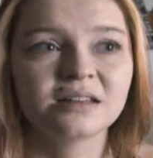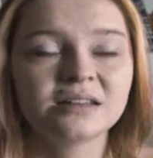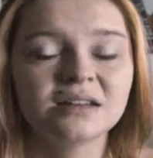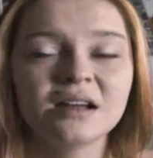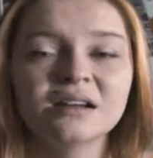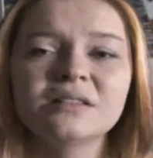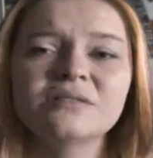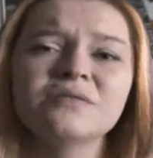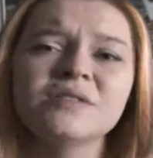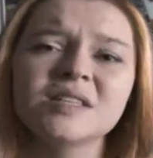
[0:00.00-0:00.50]

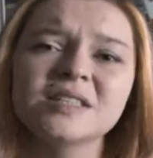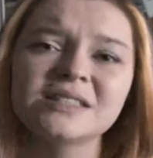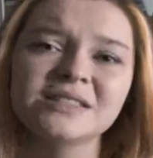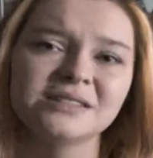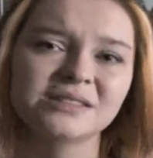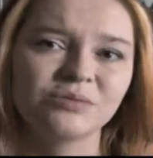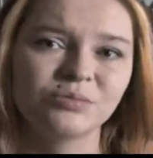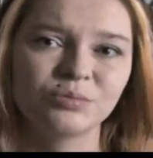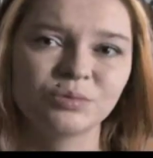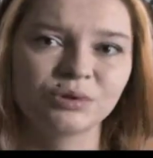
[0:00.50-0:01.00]
none of
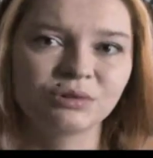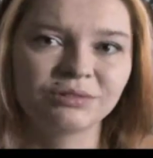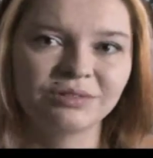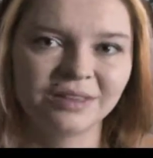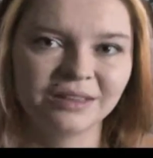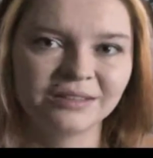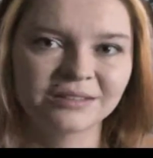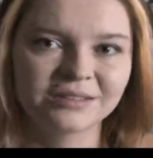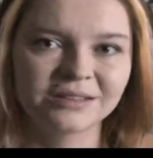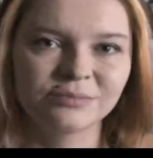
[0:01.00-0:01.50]
this were
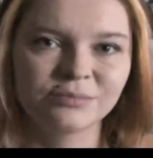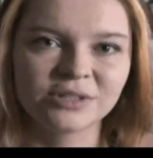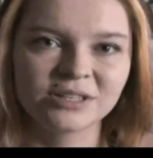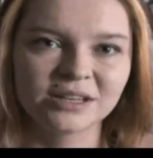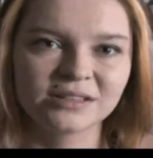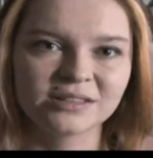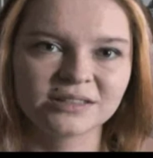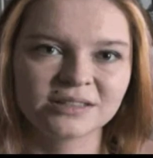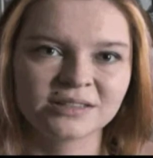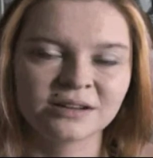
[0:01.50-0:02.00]
things that would
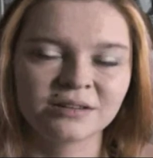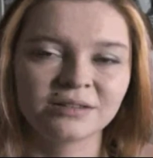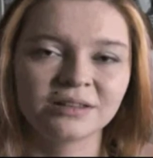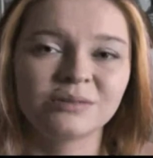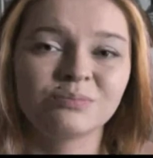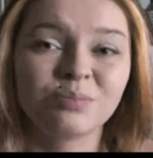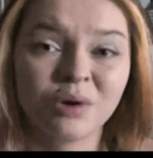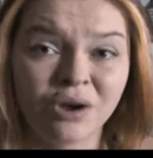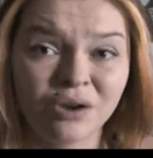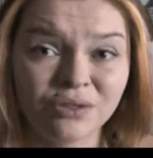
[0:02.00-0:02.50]

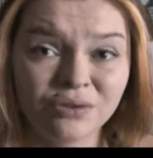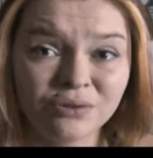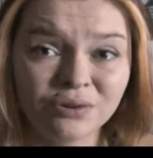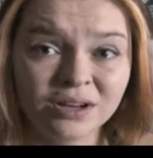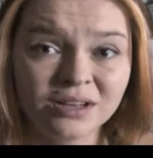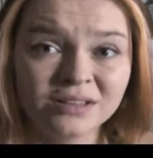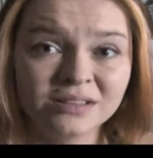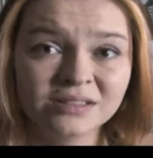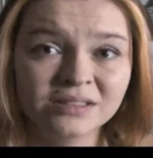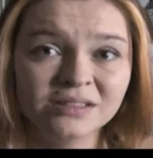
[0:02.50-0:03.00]
necessarily bother
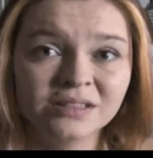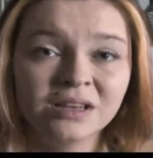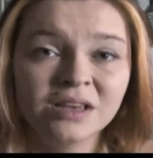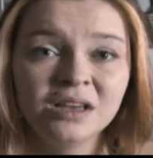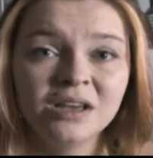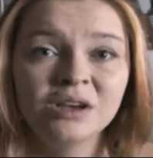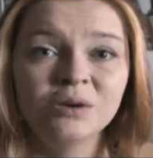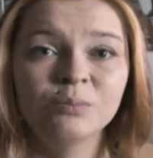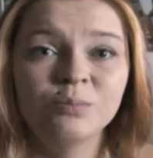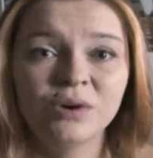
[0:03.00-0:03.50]
us,
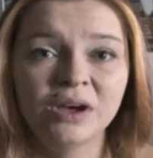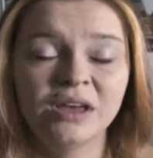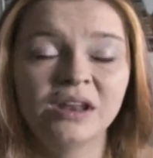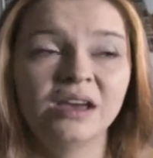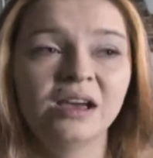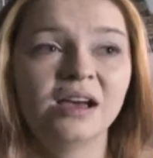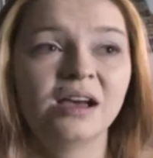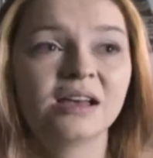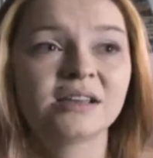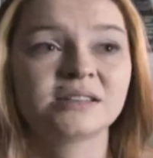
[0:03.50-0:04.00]

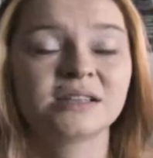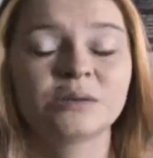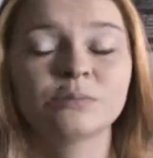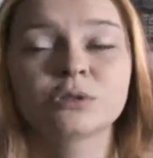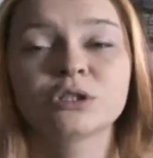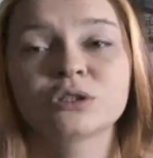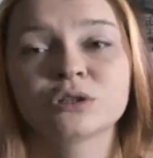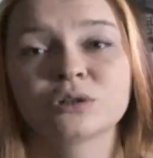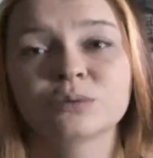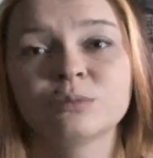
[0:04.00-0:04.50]
but as
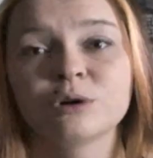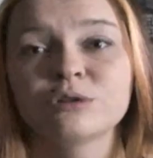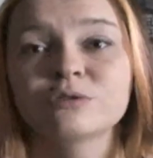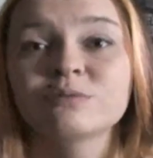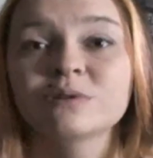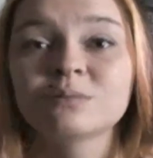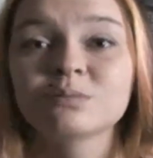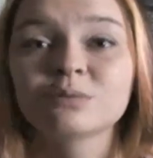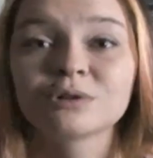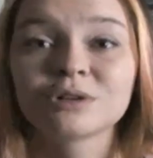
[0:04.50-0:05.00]
I'm sure
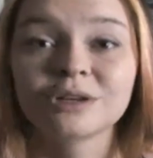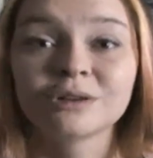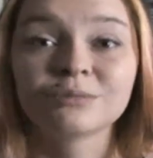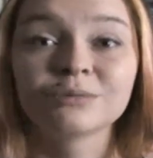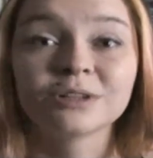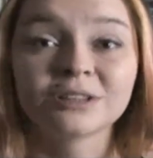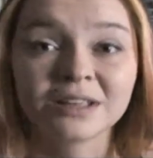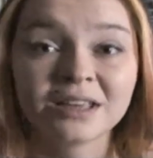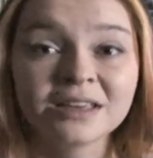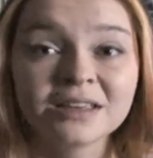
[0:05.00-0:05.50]
most people can
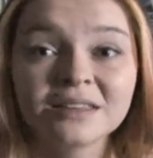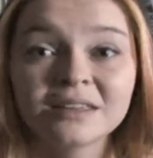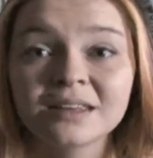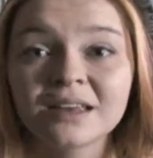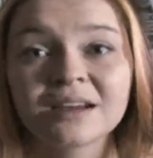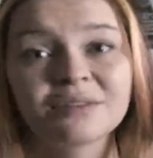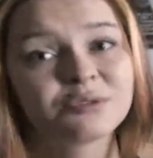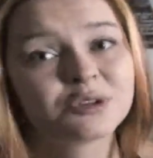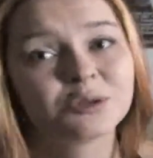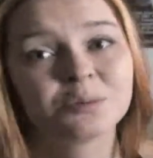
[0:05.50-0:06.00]
relate,
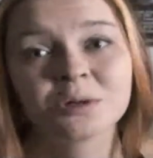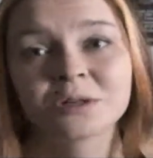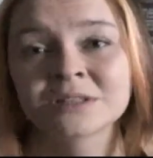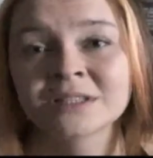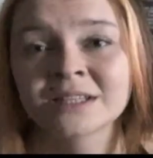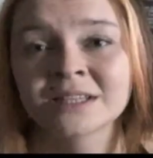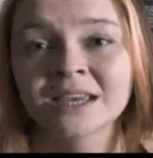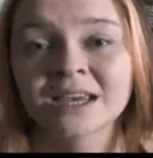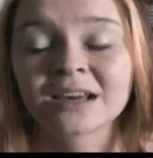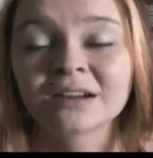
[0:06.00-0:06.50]
the average
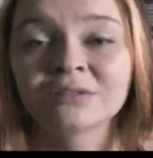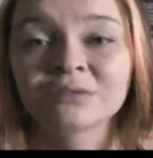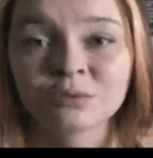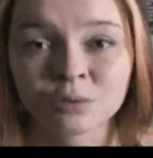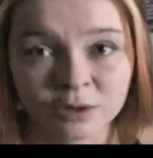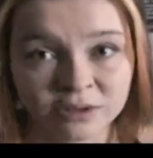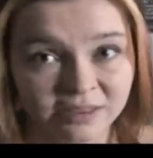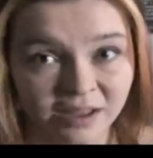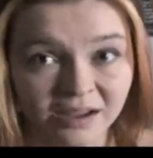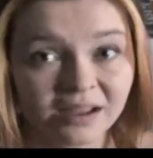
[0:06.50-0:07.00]
person can't
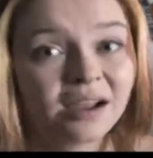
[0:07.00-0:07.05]
afford